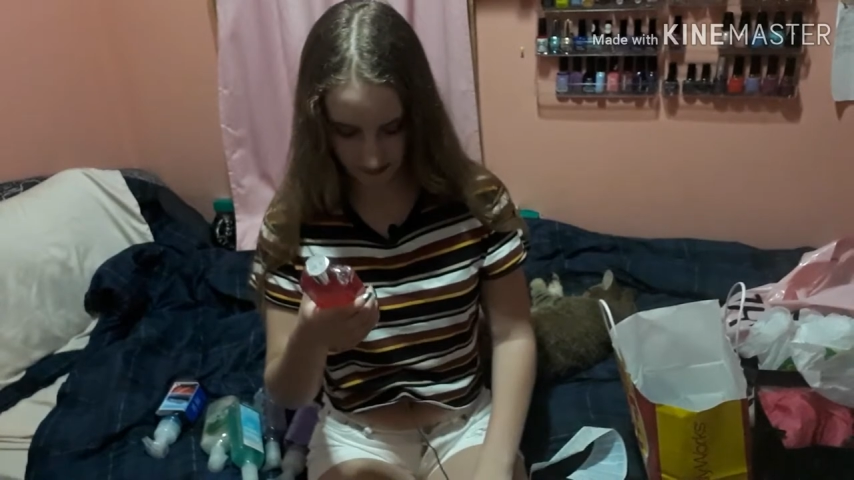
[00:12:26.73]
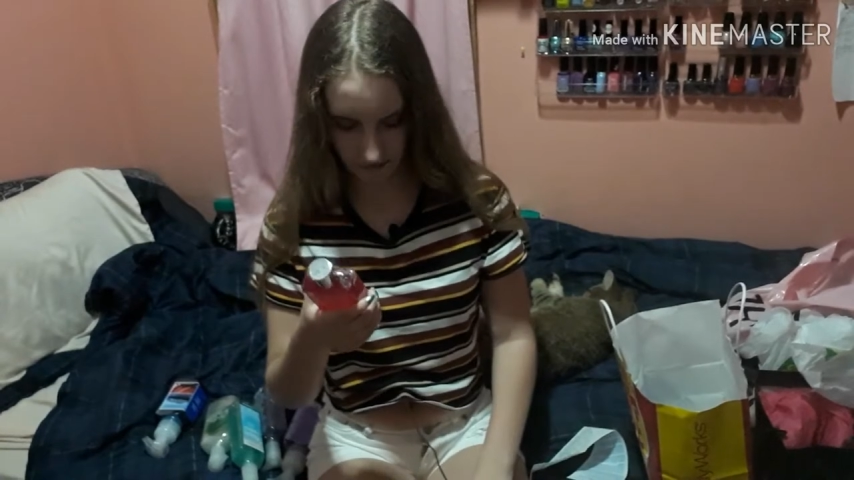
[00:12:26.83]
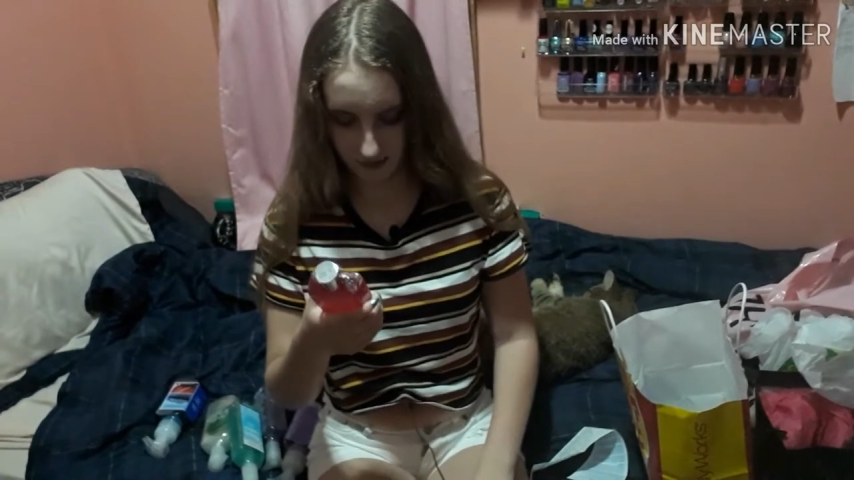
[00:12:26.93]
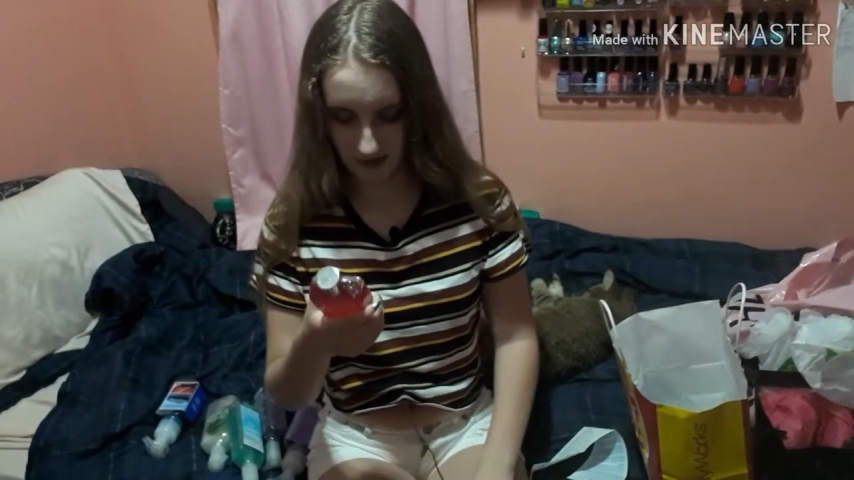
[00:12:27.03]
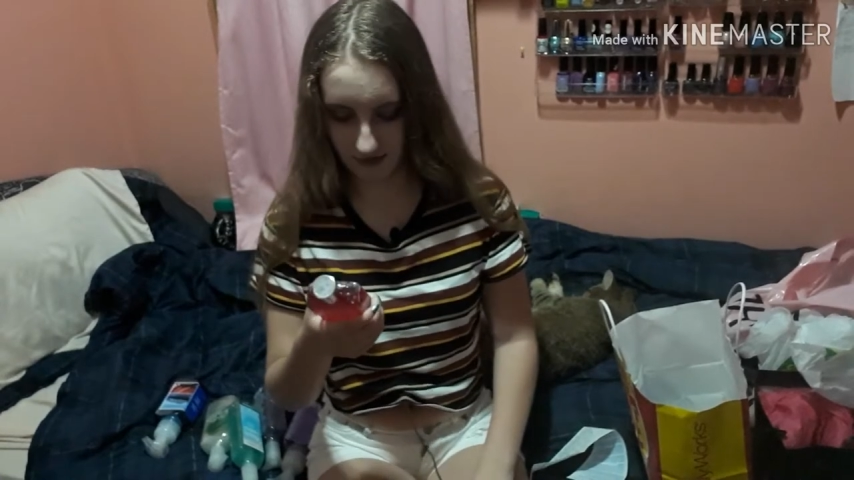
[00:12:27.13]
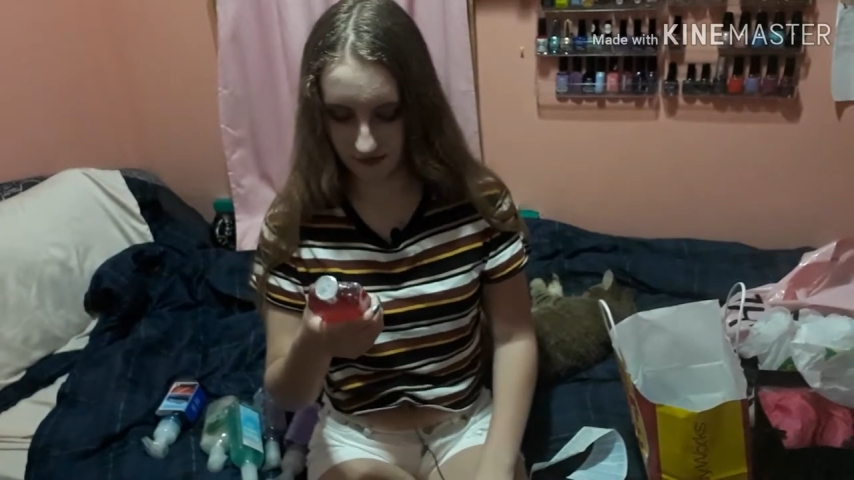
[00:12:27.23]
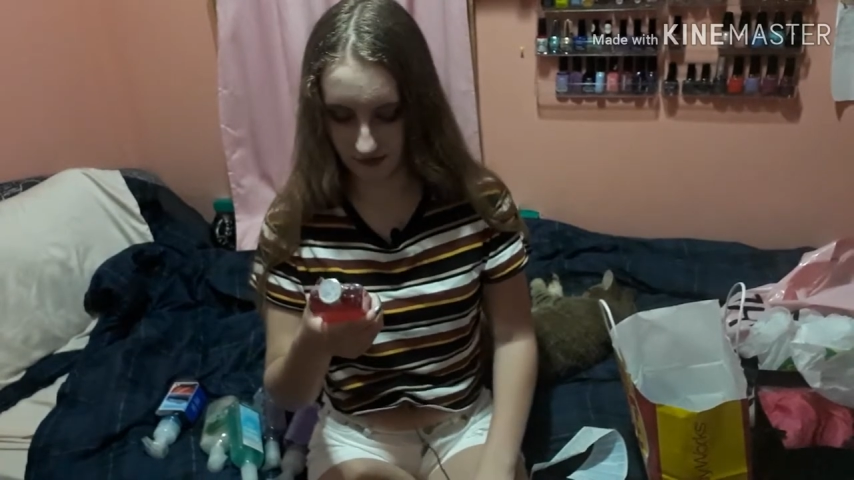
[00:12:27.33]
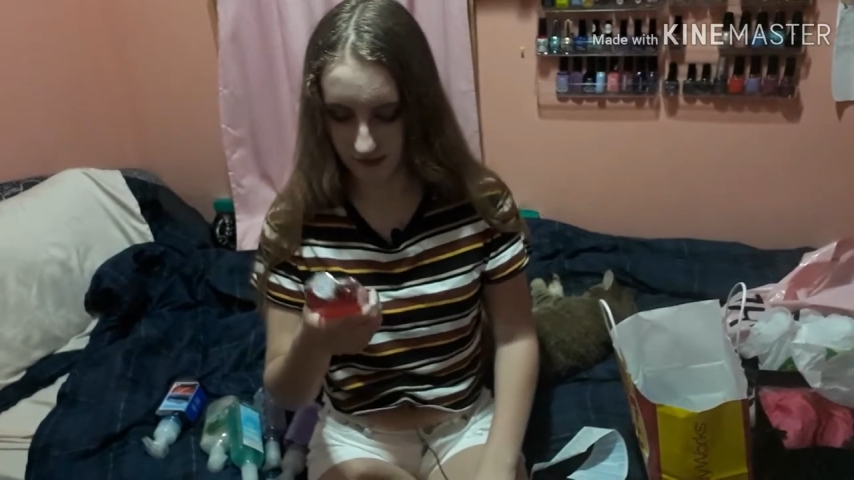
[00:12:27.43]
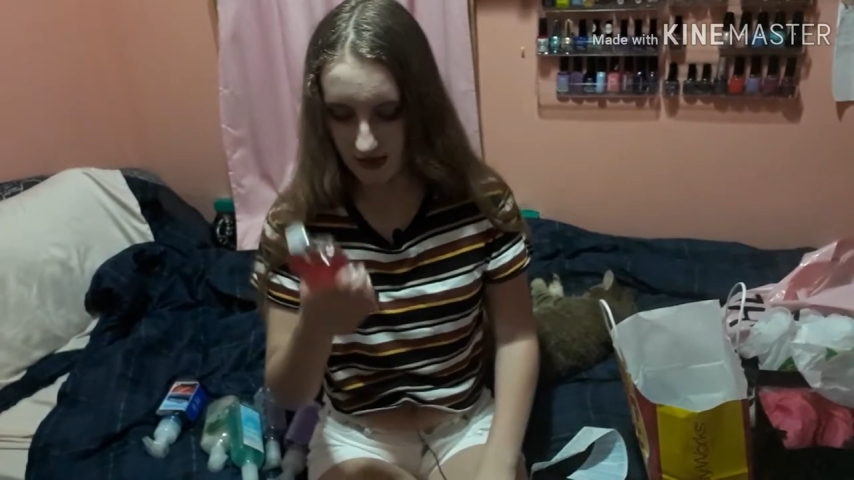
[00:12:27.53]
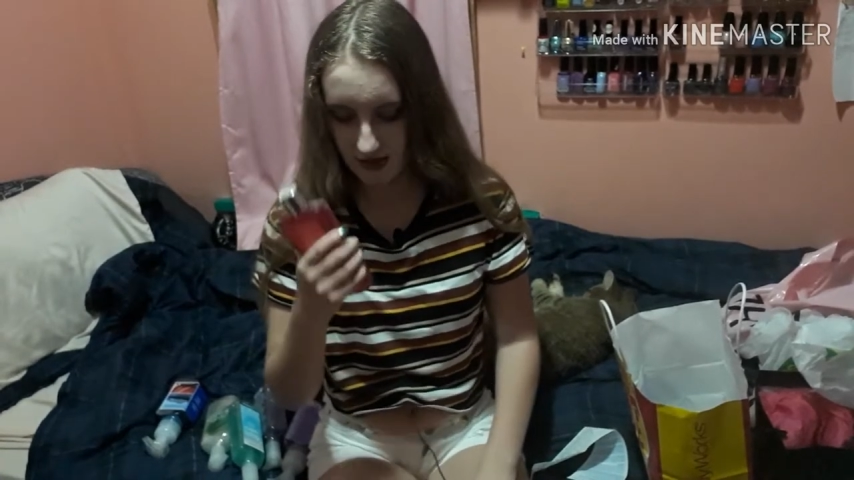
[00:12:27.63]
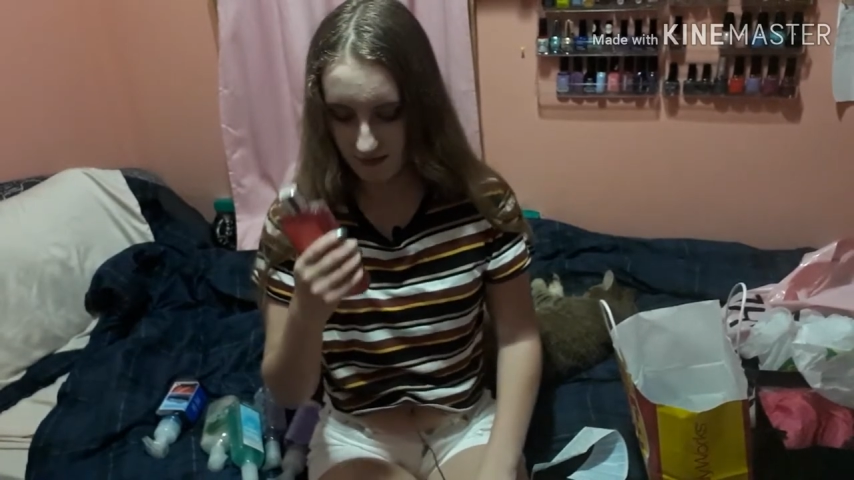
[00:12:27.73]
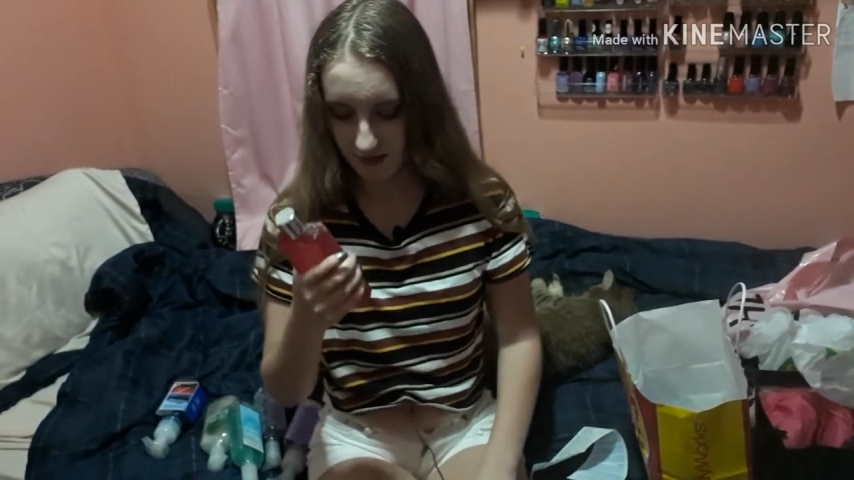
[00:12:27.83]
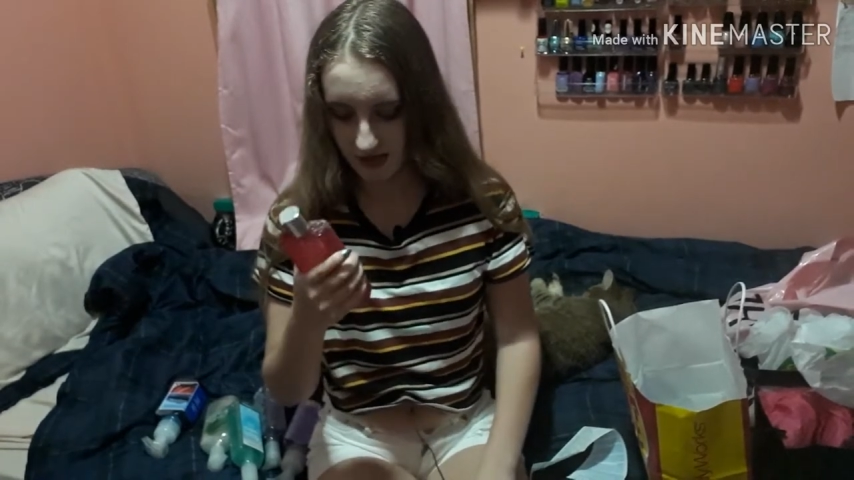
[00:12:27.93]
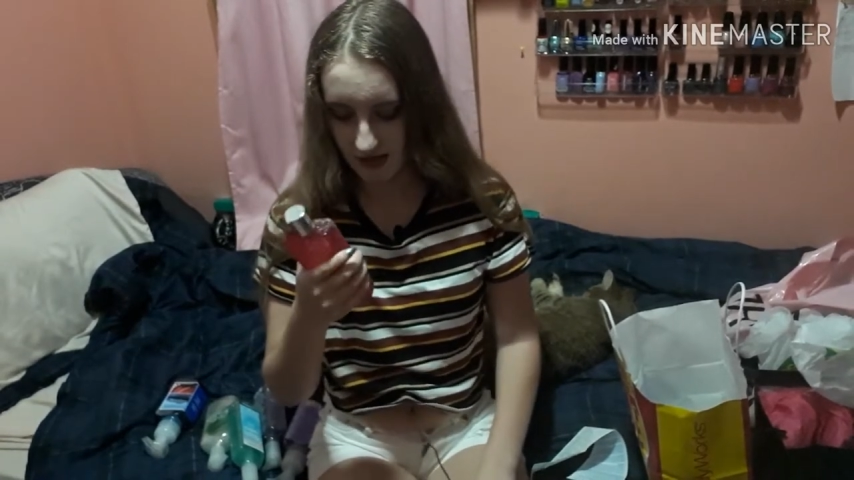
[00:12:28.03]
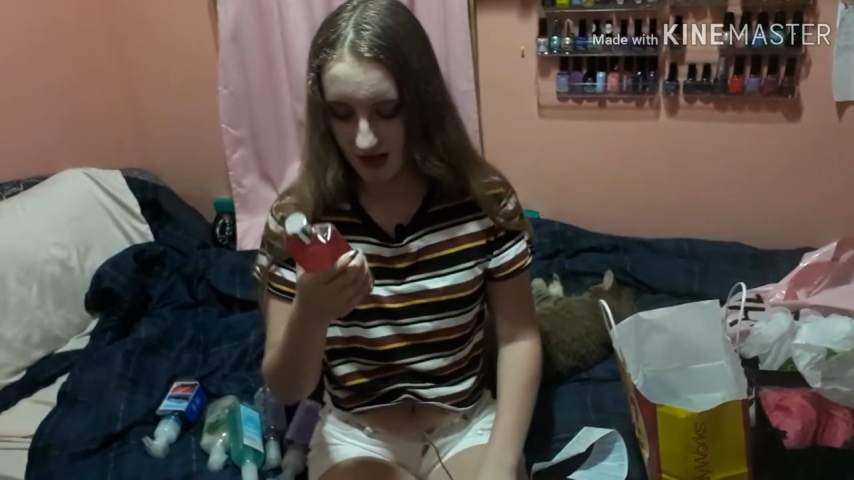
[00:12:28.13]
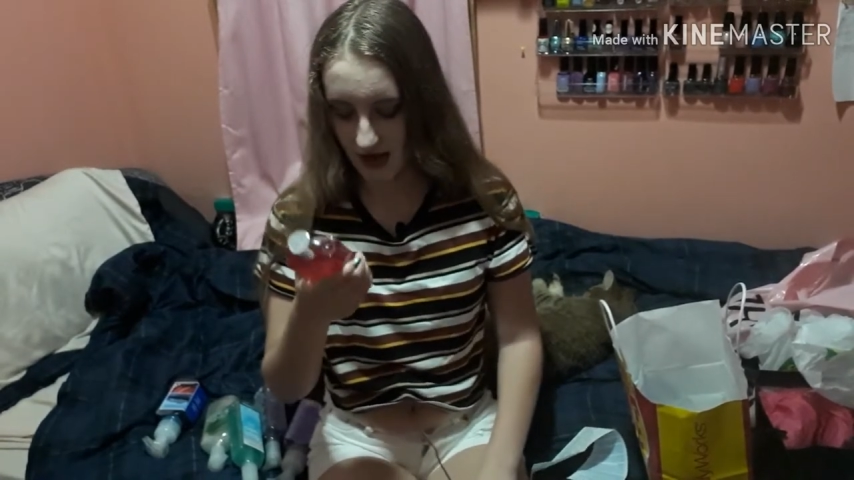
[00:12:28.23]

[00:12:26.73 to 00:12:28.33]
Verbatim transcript: everyone loves them. But